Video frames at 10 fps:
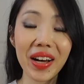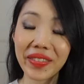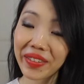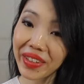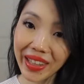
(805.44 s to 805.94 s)
have
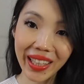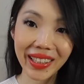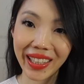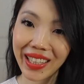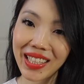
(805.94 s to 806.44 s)
everything
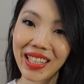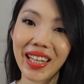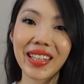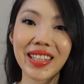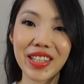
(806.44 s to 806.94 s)
linked
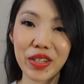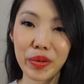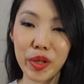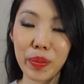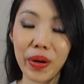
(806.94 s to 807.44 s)
in the
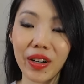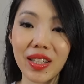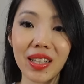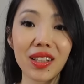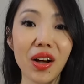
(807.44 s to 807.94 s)
description
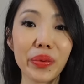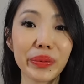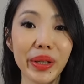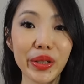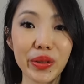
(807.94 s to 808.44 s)
box along with
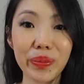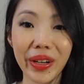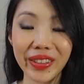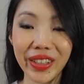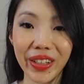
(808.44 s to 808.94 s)
my
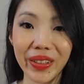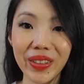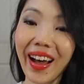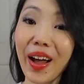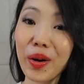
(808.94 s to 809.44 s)
coupon
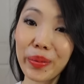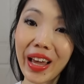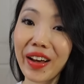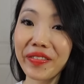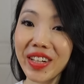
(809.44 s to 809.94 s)
code. I hope you
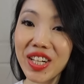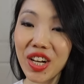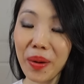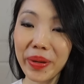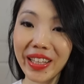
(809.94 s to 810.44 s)
have fun
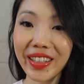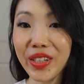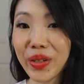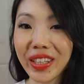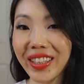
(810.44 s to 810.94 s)
shopping the
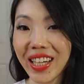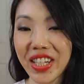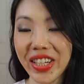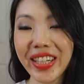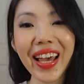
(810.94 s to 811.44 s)
new
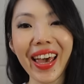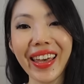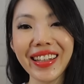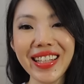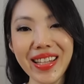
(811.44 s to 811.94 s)
collection,
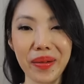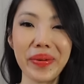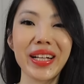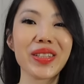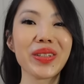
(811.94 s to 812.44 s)
and let's get
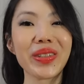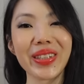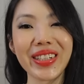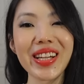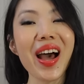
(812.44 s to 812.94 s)
back to
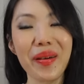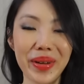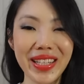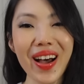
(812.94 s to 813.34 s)
the Hermes um,